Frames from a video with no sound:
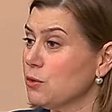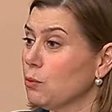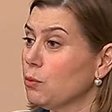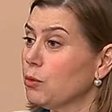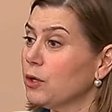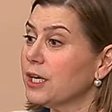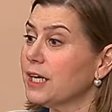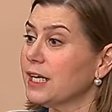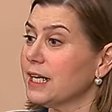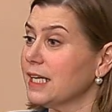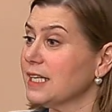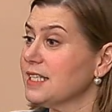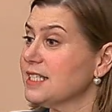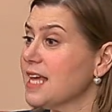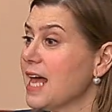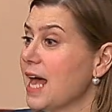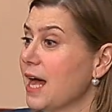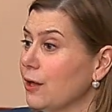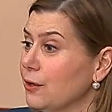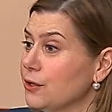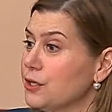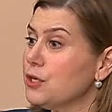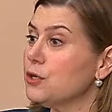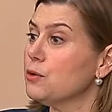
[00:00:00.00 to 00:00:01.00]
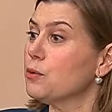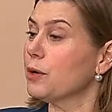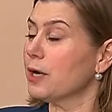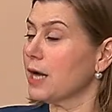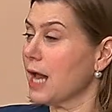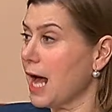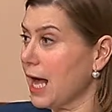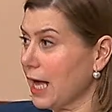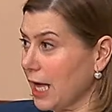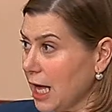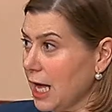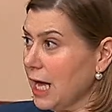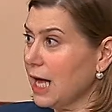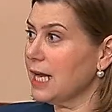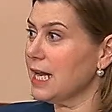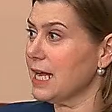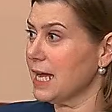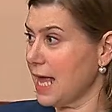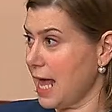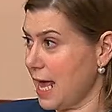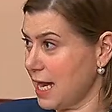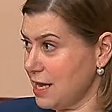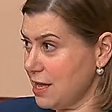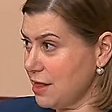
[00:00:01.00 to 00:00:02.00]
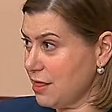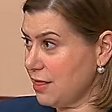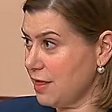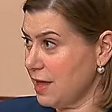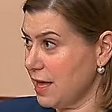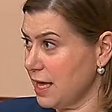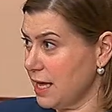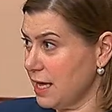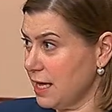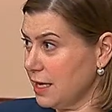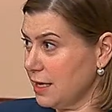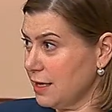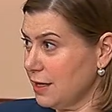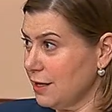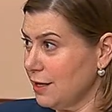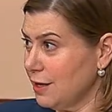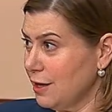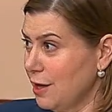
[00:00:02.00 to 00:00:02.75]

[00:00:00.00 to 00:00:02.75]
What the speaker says: we're going to tell you we're not cutting anything,